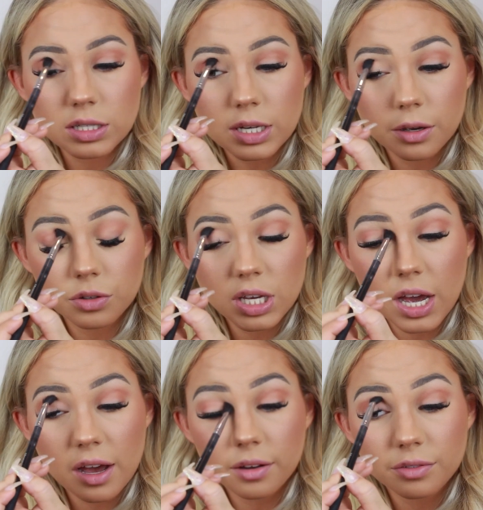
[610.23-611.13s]
Since I only
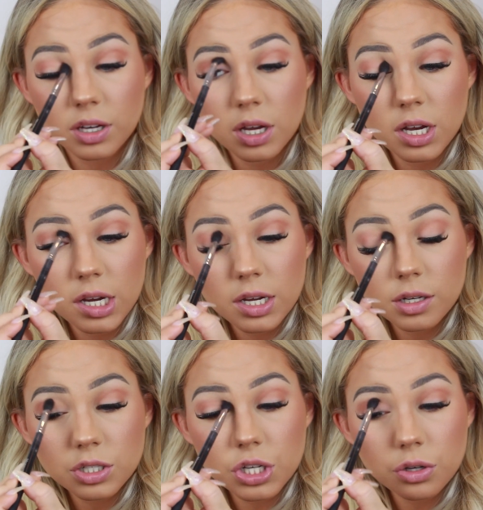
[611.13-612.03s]
have
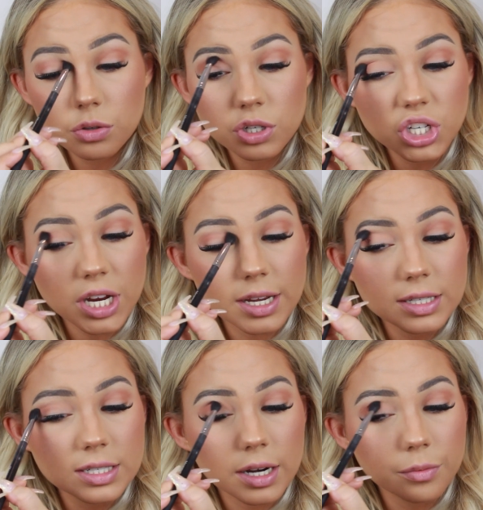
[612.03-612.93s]
2
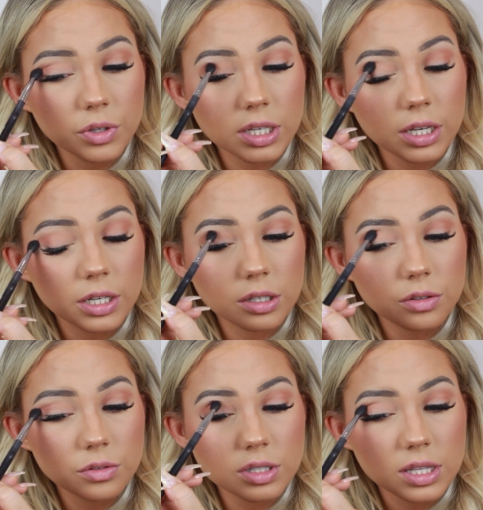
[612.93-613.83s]
shades that I'm really gonna
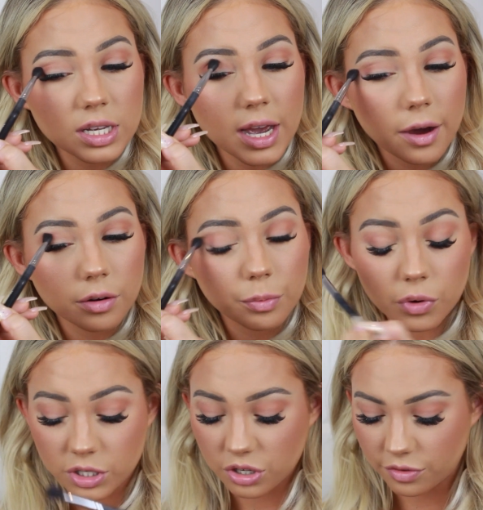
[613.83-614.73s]
use in the outer
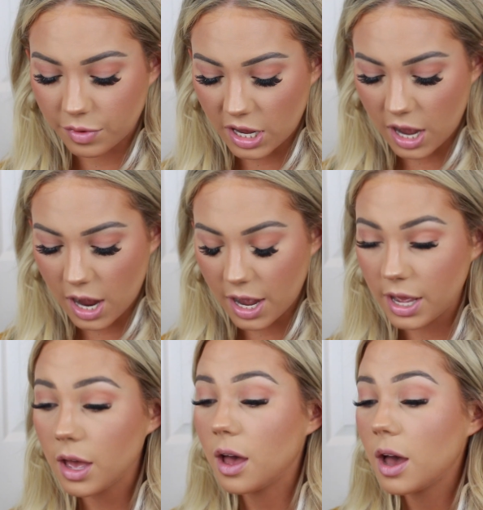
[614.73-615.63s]
portion of my
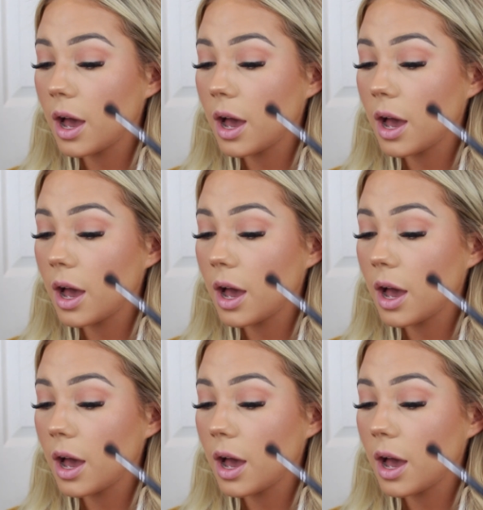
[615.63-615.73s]
eye,